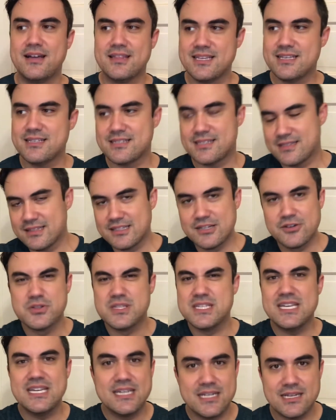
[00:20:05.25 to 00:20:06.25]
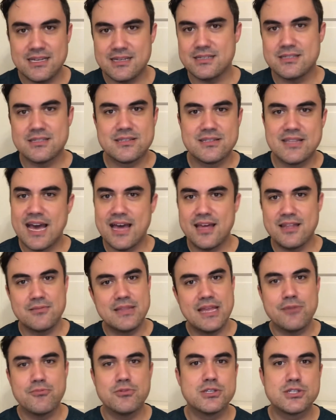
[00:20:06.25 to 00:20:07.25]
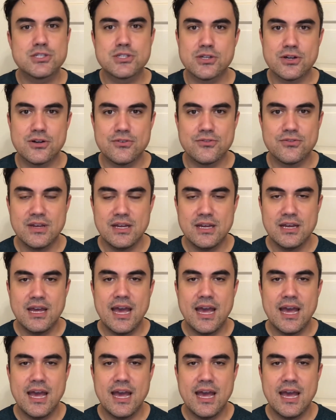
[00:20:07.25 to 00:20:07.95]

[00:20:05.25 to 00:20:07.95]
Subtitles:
these little deities that they would serve.